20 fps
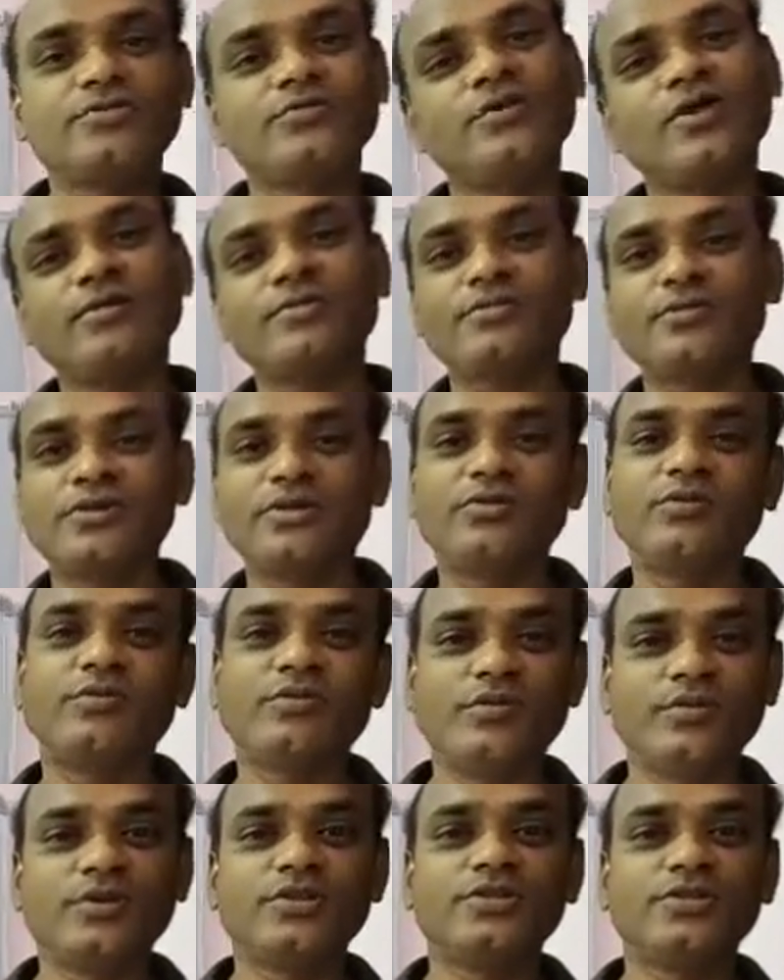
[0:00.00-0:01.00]
we have studied
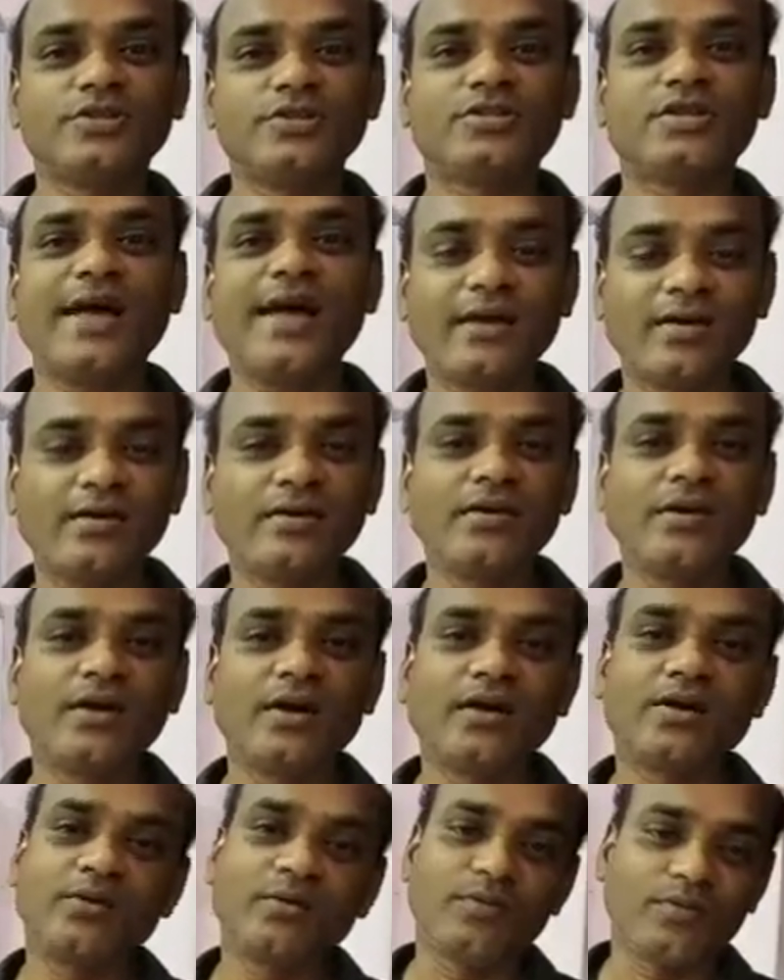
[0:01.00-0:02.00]
what is stack
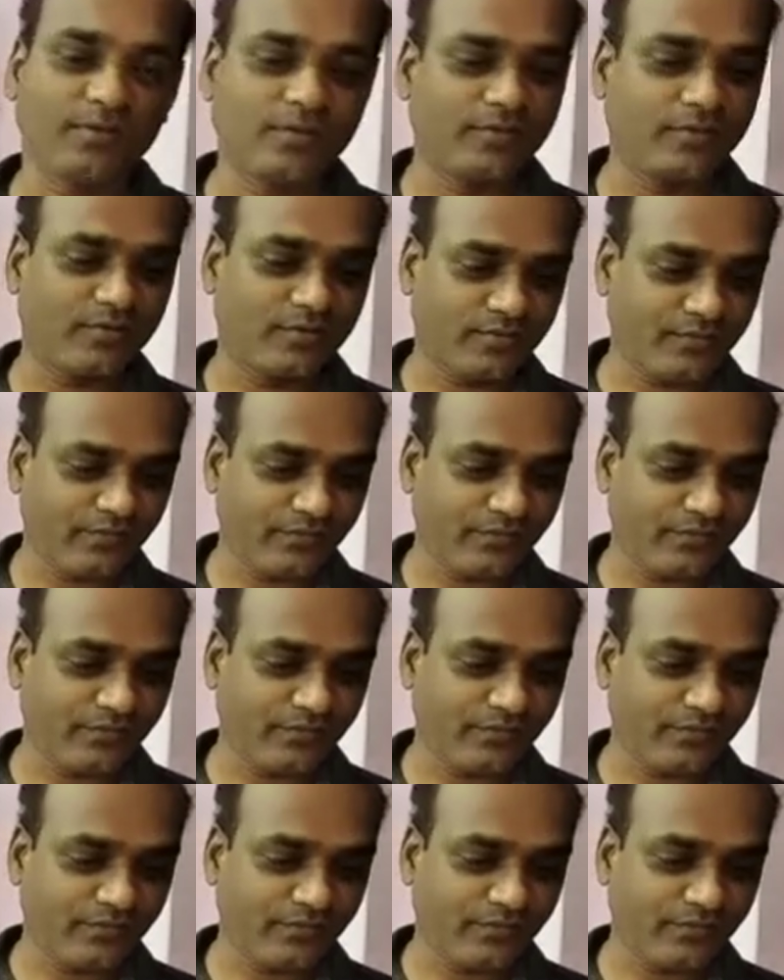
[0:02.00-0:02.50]
and overflow.